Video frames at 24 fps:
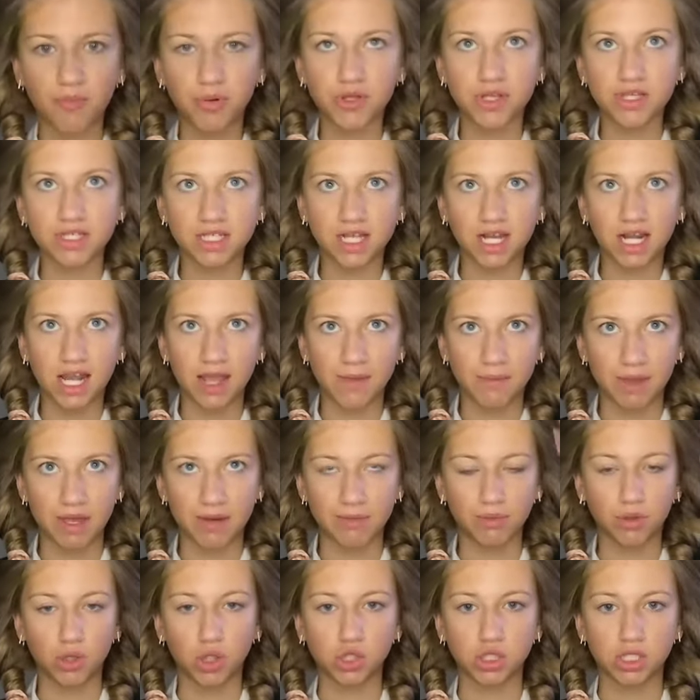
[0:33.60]
I've put this clip
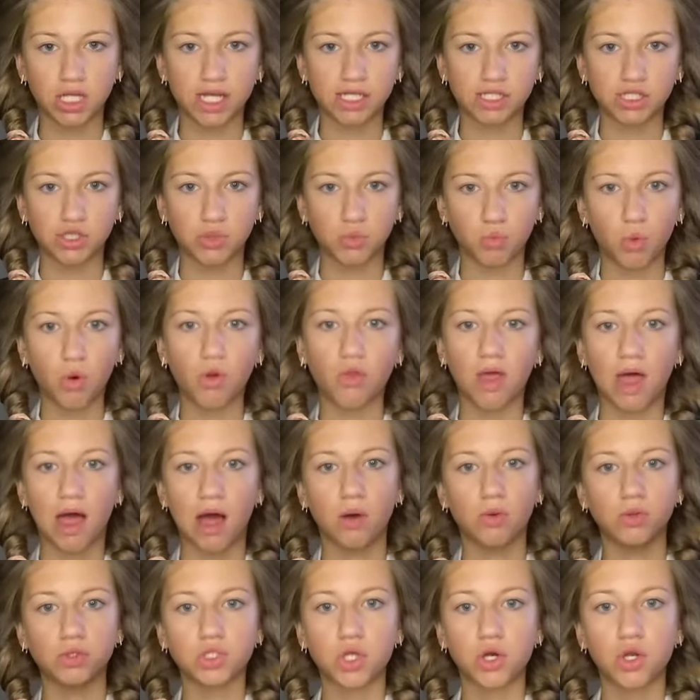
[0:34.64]
in because literally what the
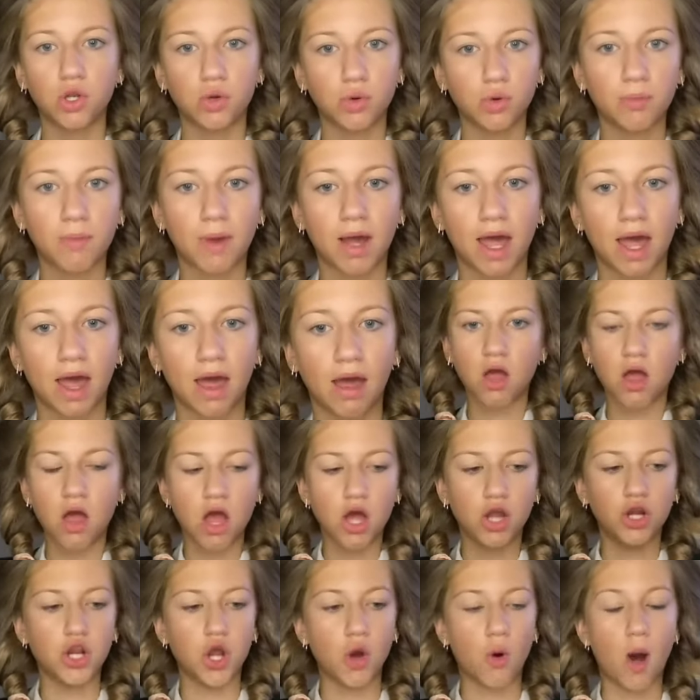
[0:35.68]
hell is going on with my hair?
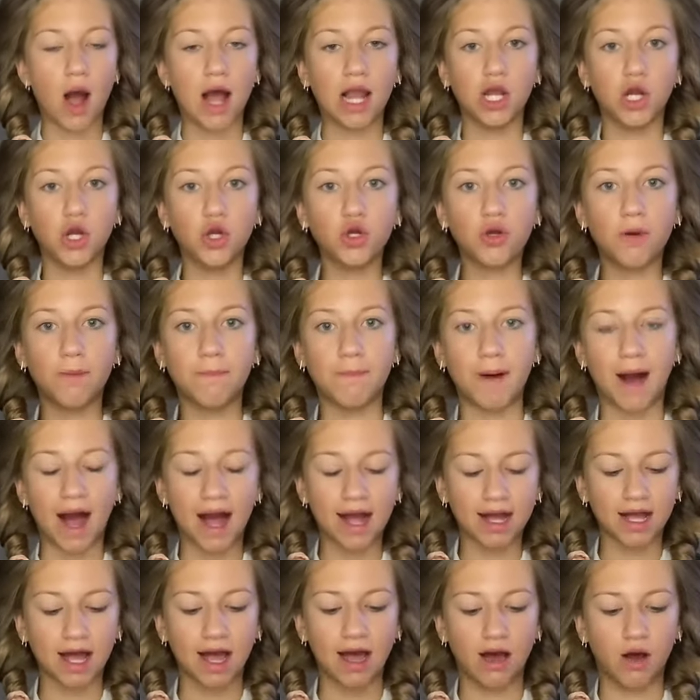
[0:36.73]
So I look
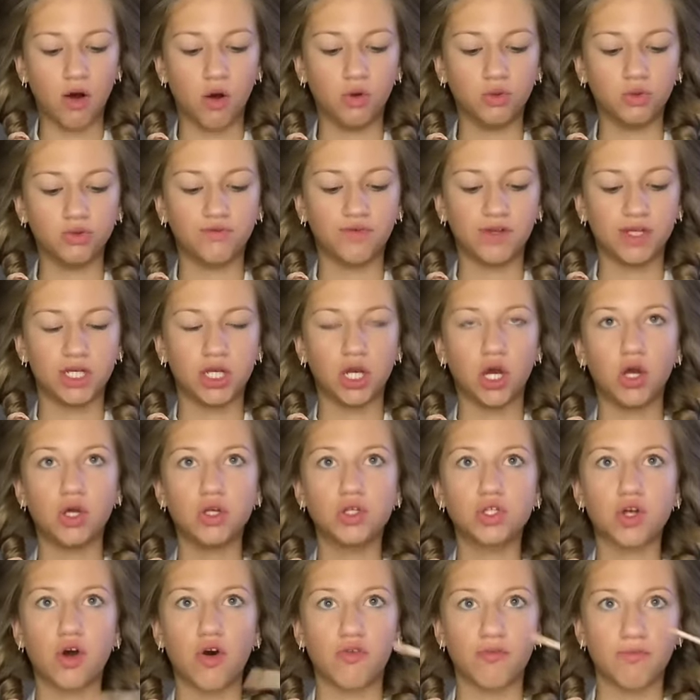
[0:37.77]
back at old
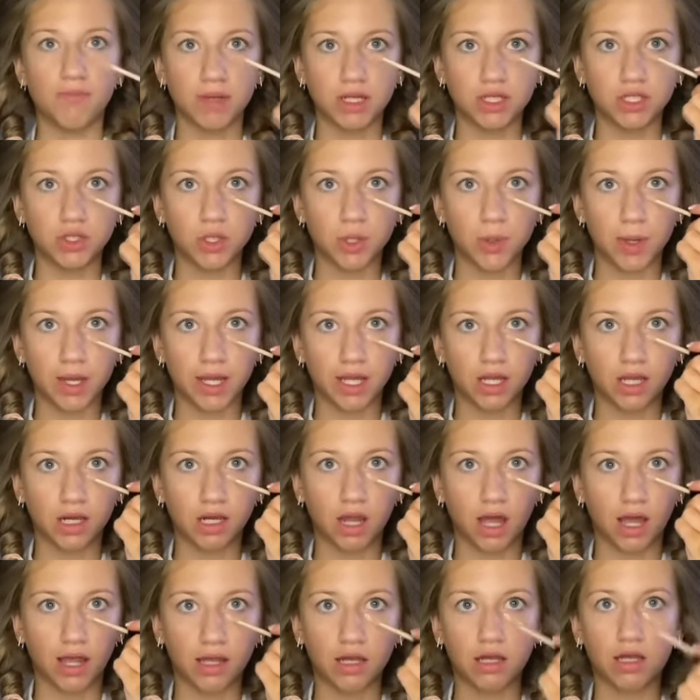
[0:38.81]
videos of me doing
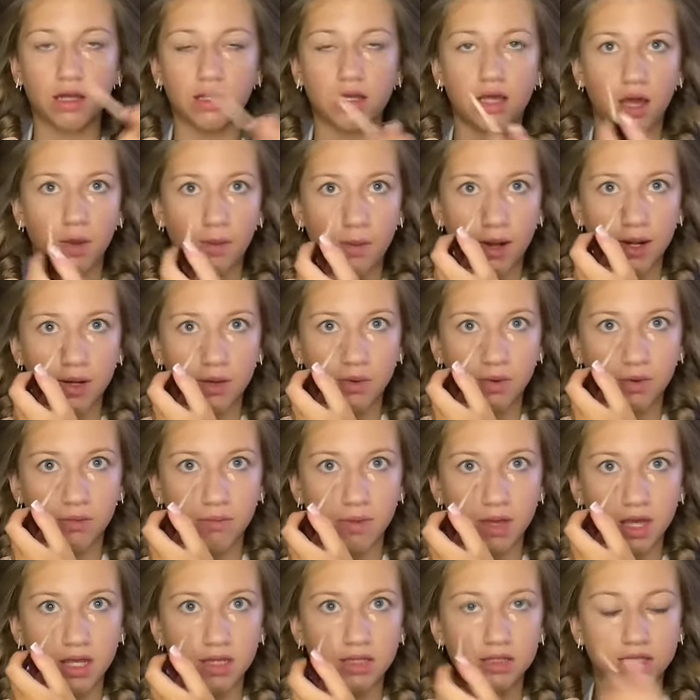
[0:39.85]
like get ready with
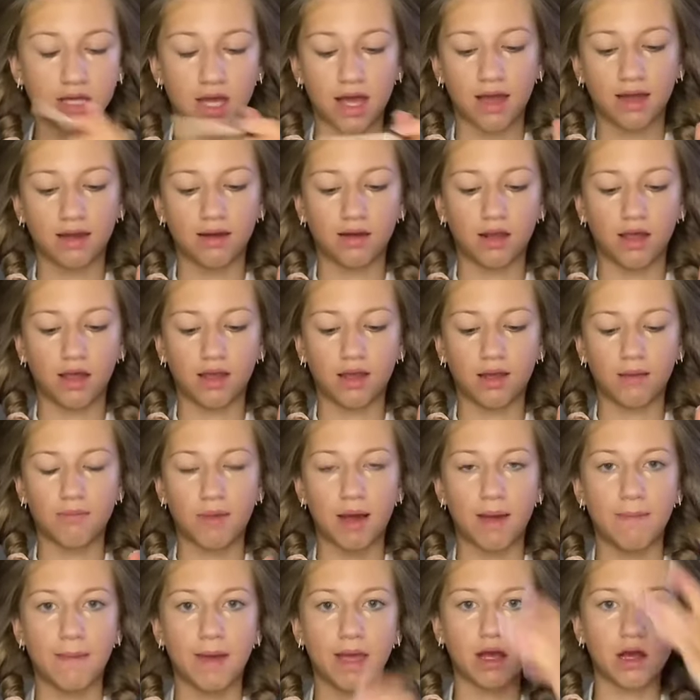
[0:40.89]
me's and like
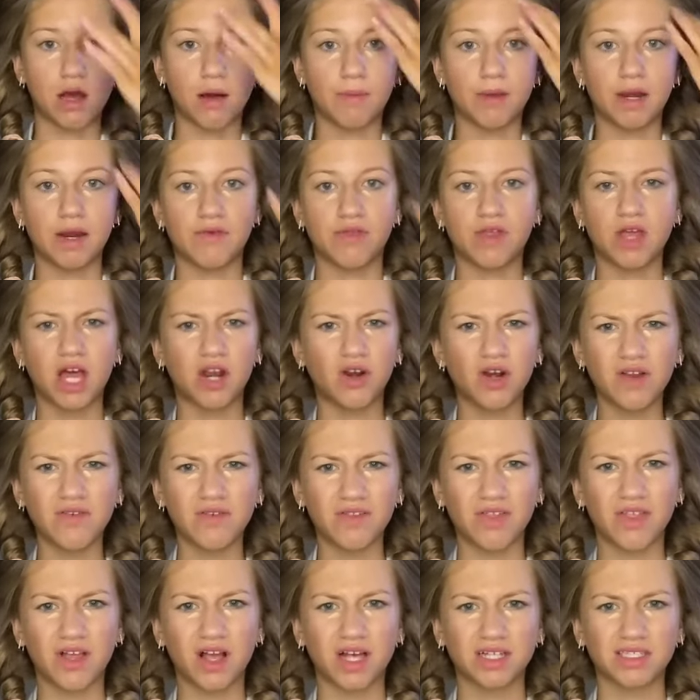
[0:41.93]
my makeup and everything. I don't
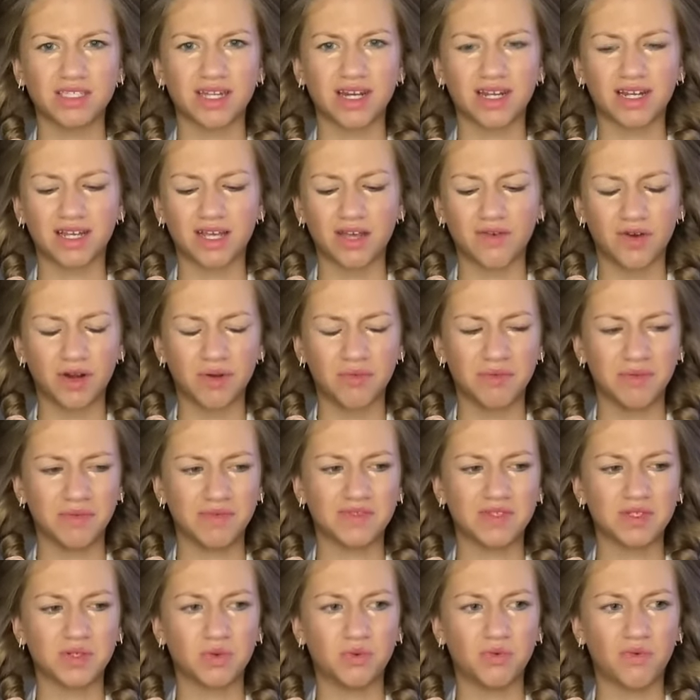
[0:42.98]
even think I said I'd get ready
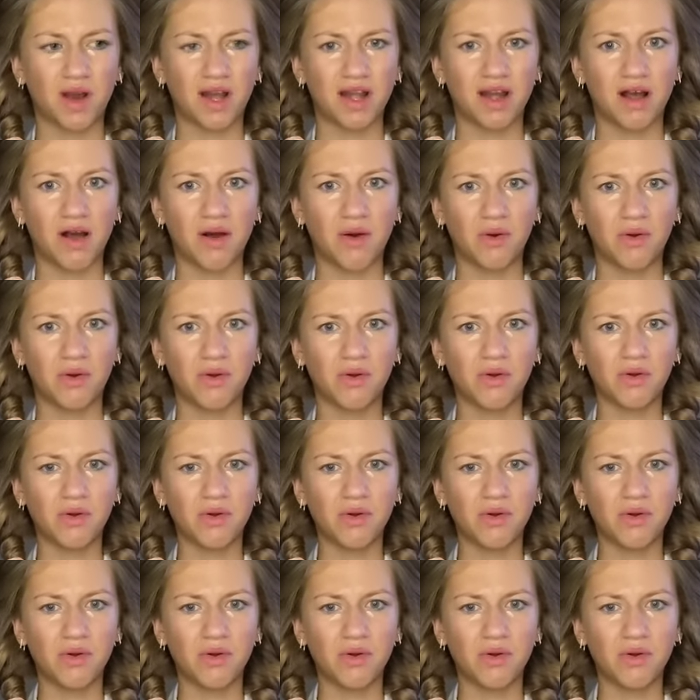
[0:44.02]
with school right now.